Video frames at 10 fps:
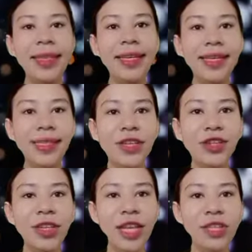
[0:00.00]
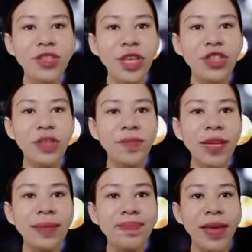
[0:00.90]
The decision and
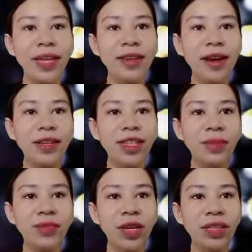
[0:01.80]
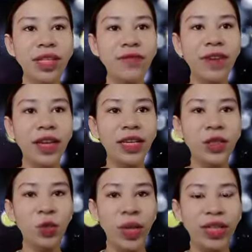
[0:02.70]
judgment made are subjective and
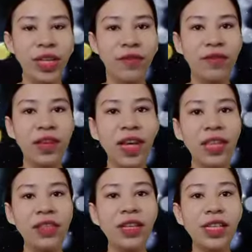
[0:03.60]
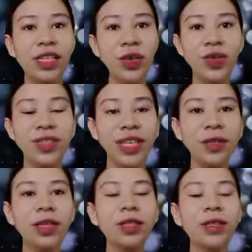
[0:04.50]
intuitive. There is no
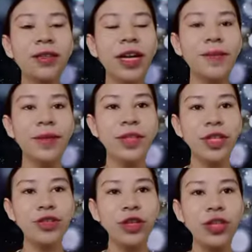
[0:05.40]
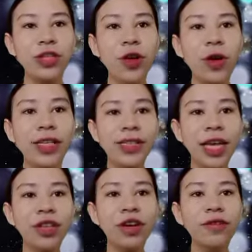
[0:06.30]
single correct procedures or
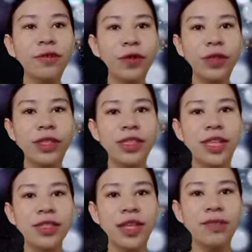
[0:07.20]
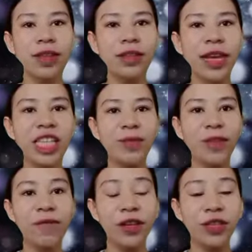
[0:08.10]
set of rules that standardize
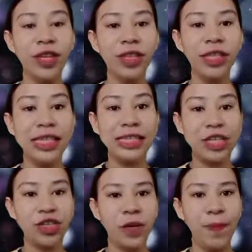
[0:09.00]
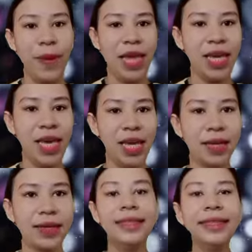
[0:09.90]
professional decision making.